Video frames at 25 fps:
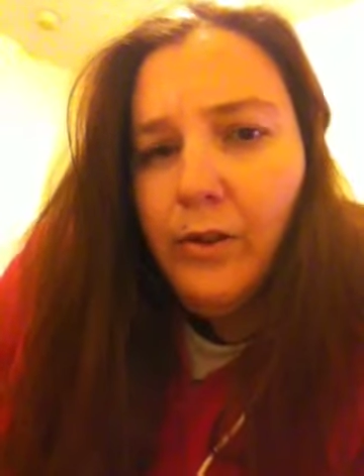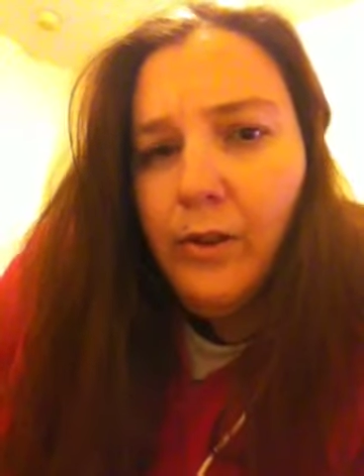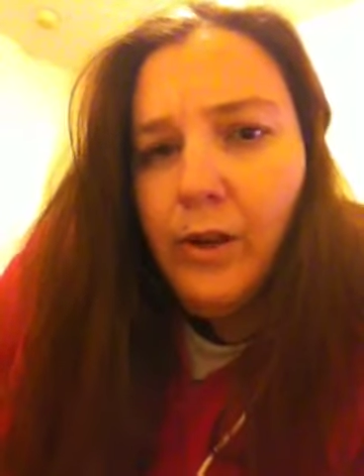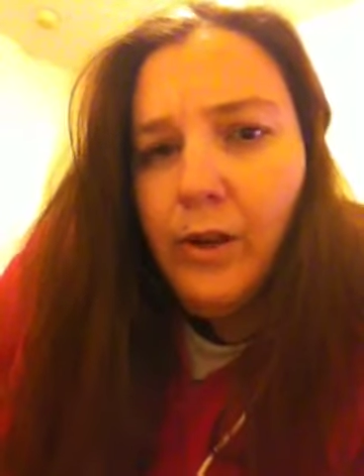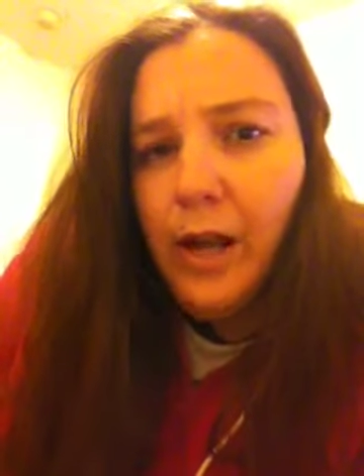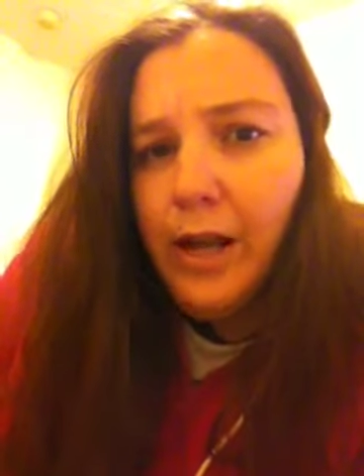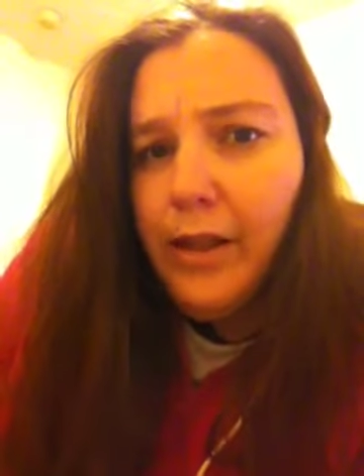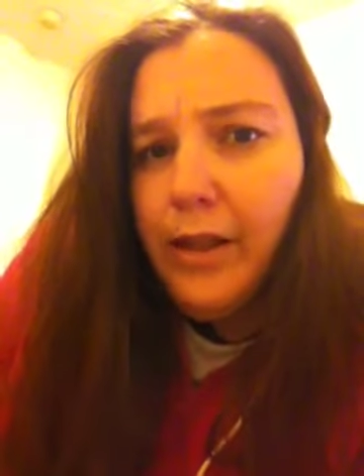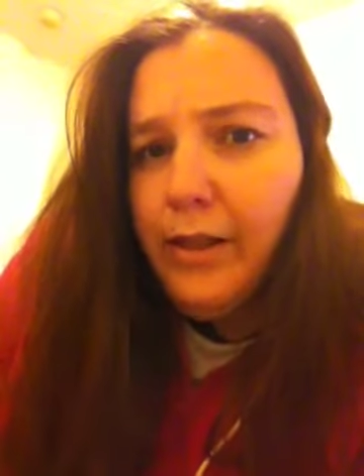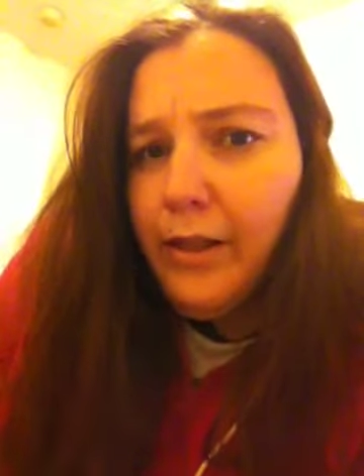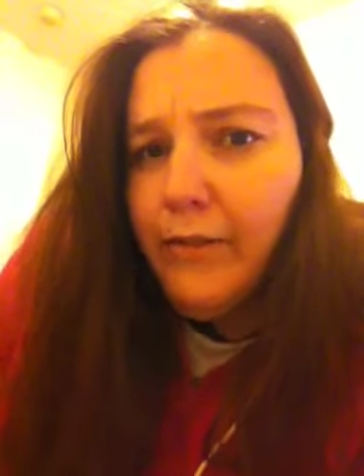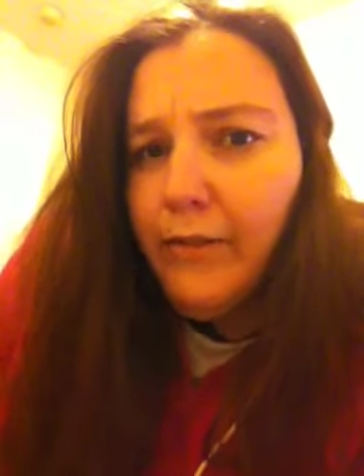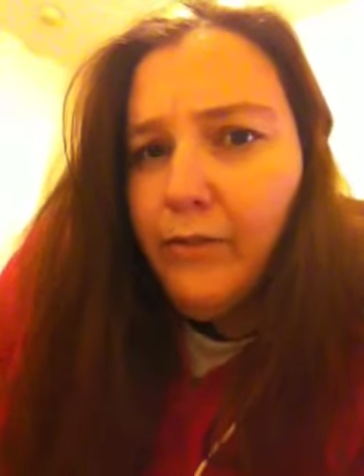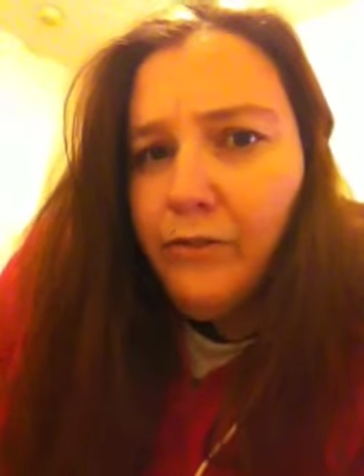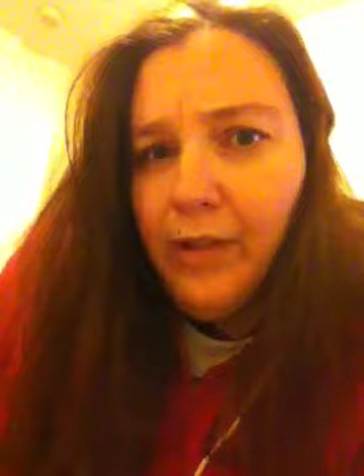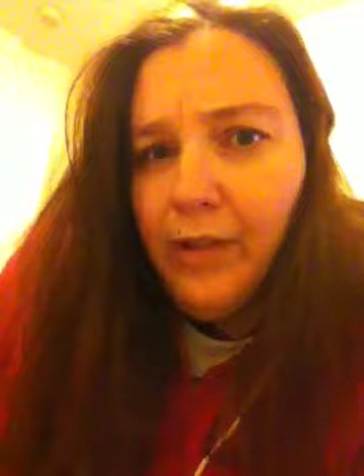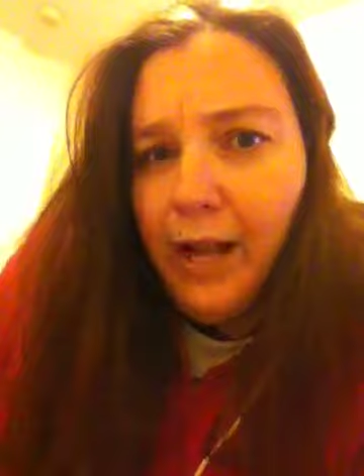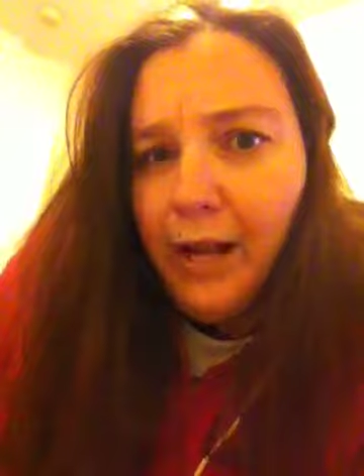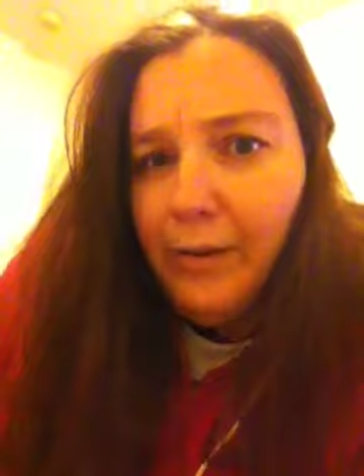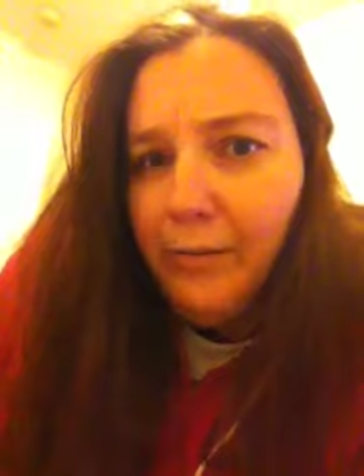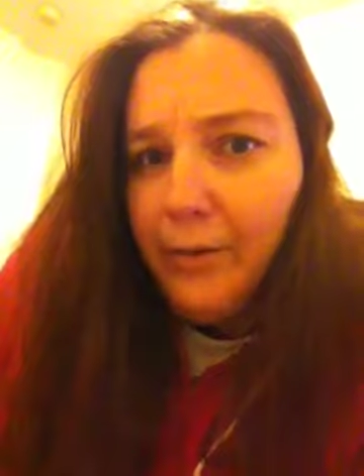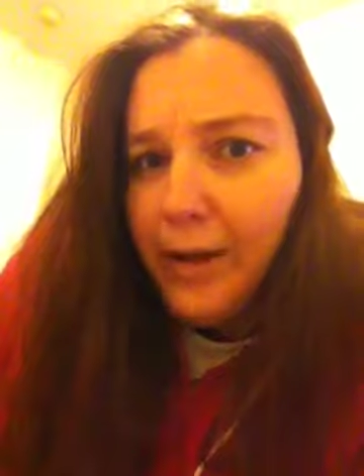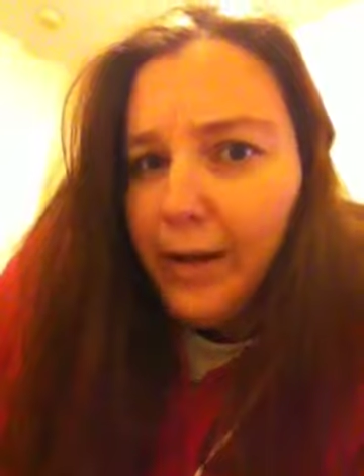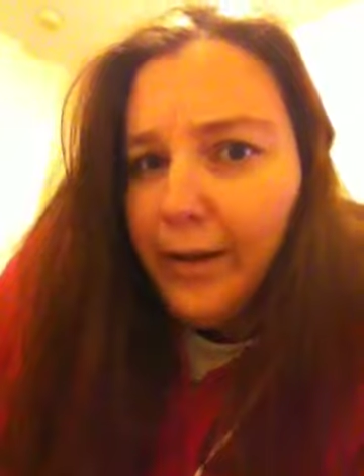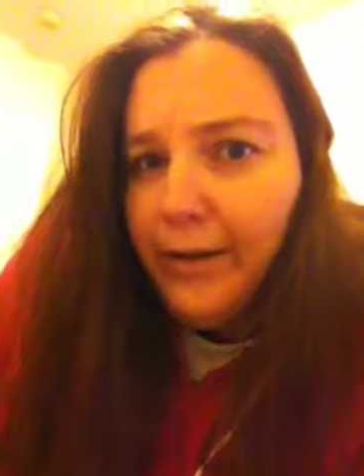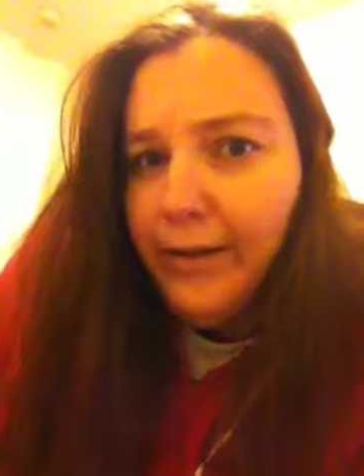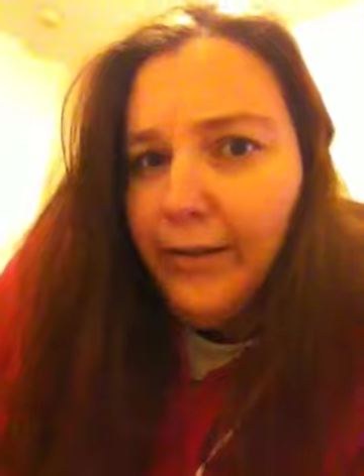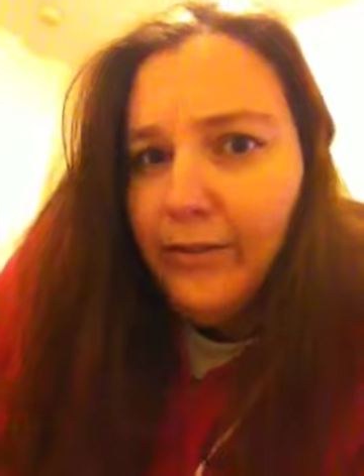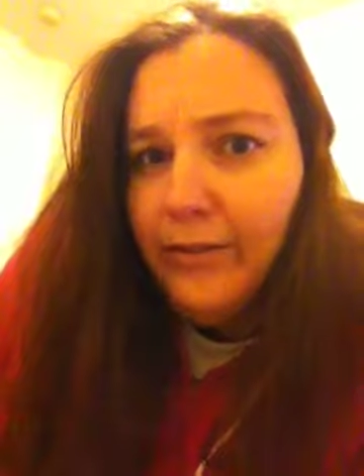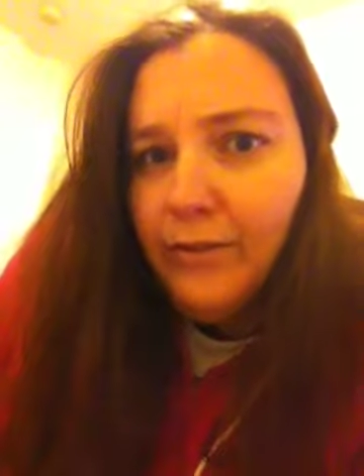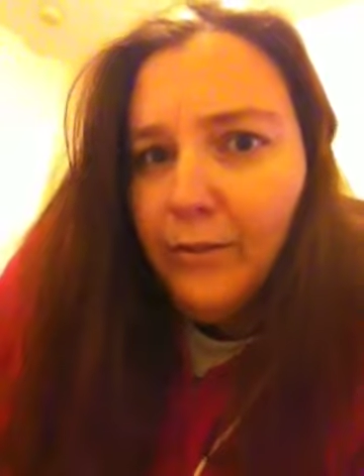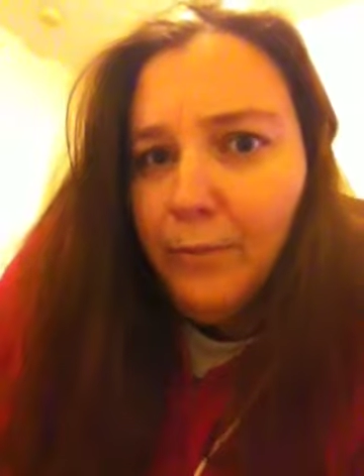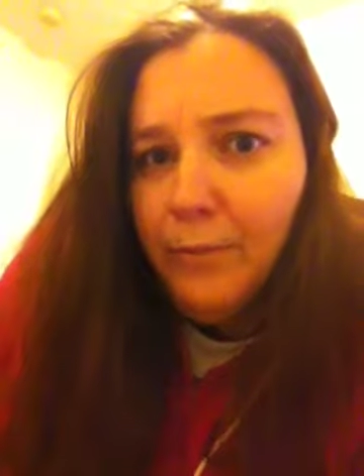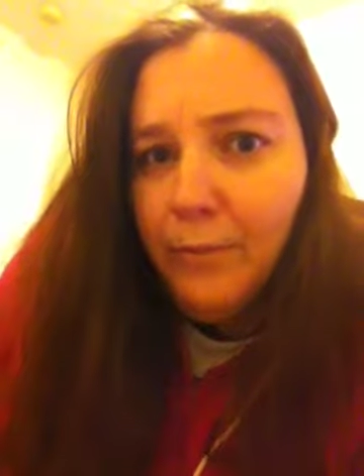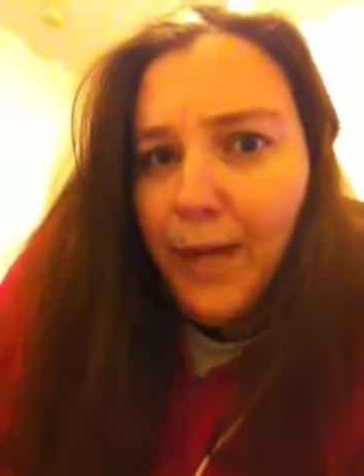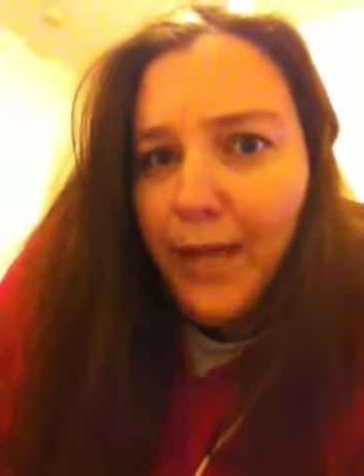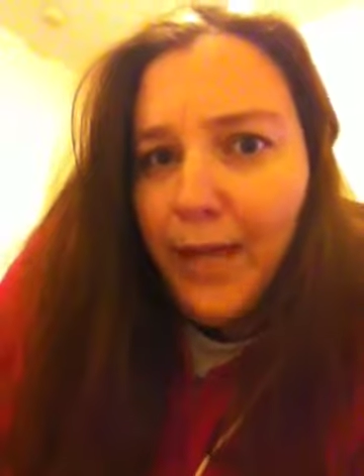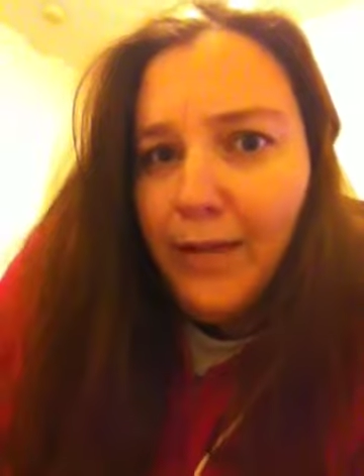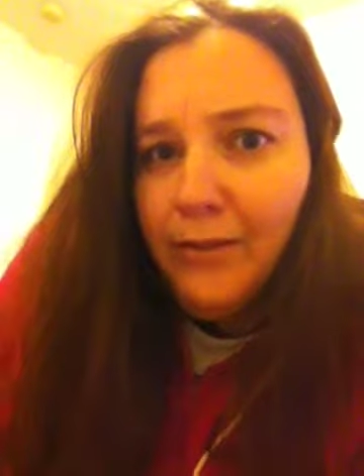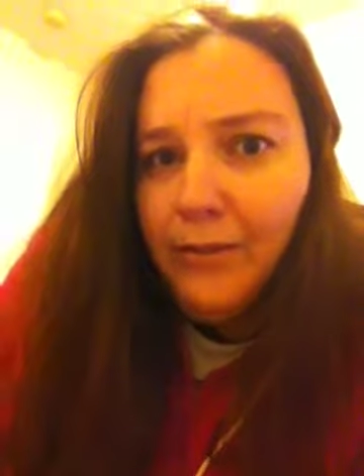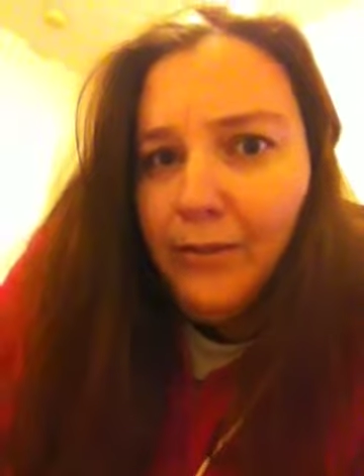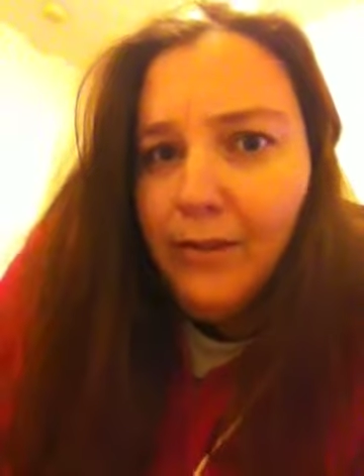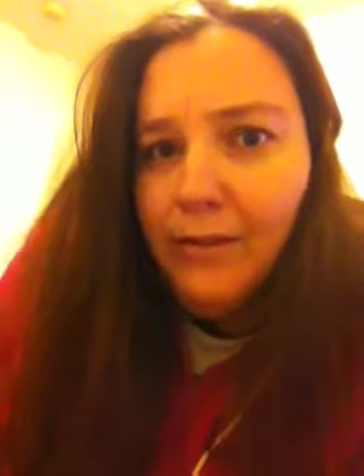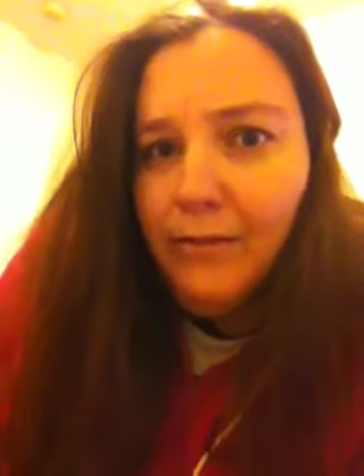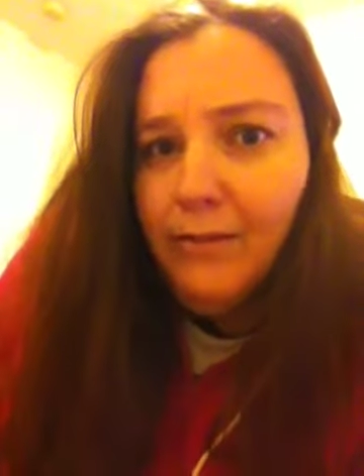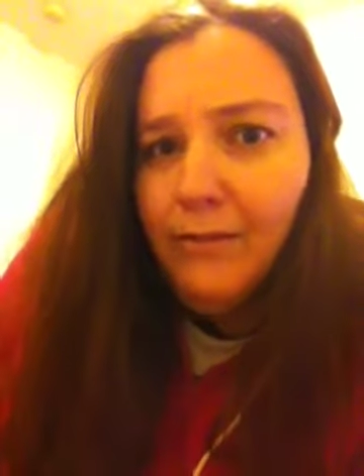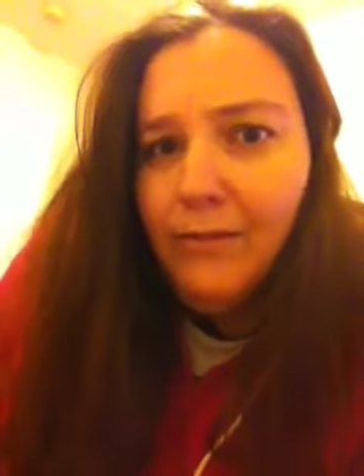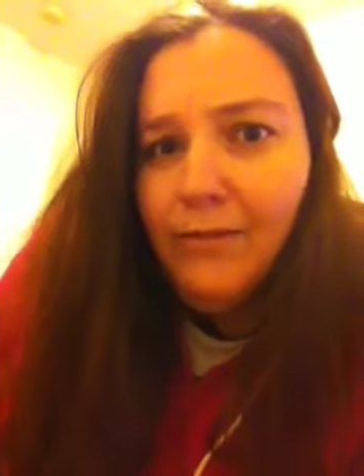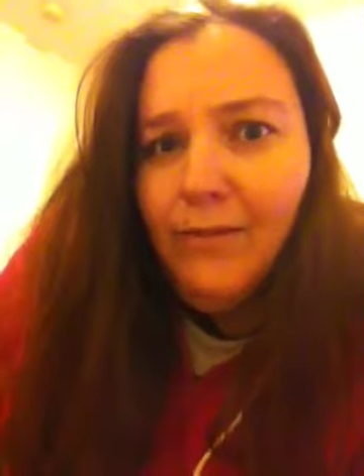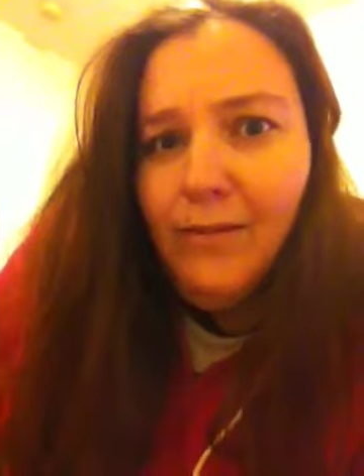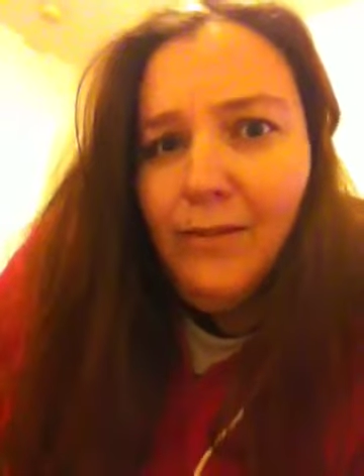I love Zack Ryder. He's the best. He's,